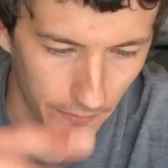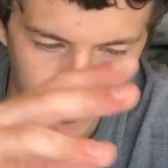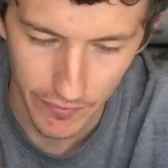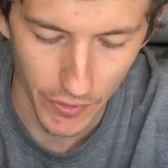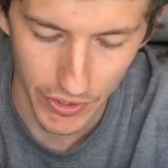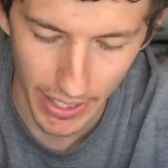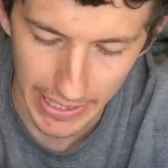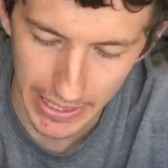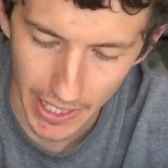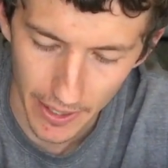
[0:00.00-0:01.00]
You've got your
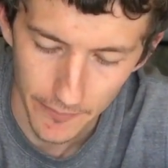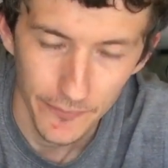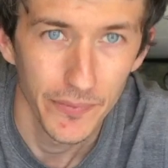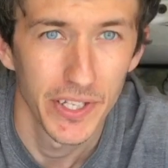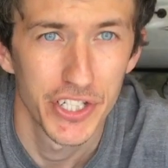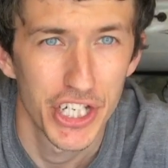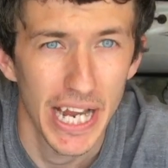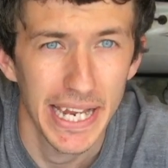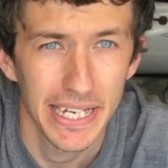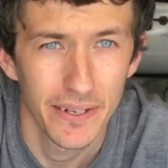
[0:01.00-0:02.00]
anchor, the
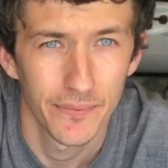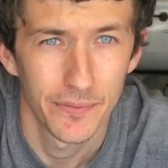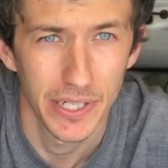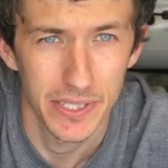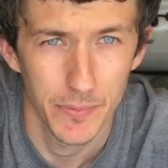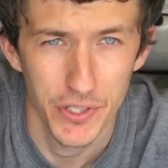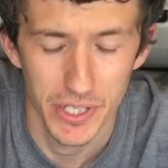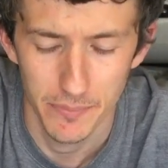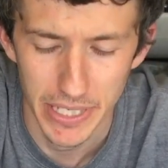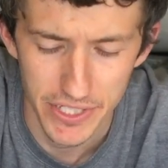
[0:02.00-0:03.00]
chain. For this I'm using
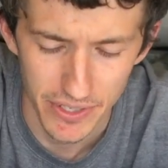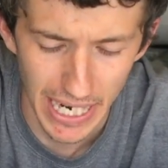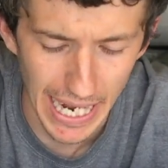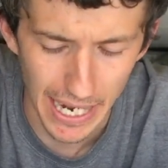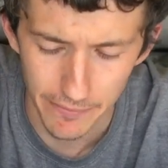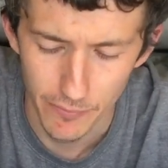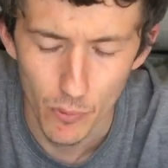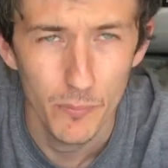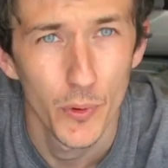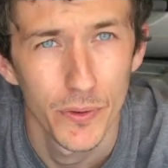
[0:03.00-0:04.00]
1.5
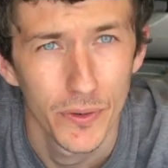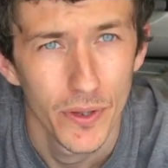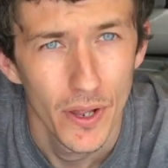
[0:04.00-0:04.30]
meters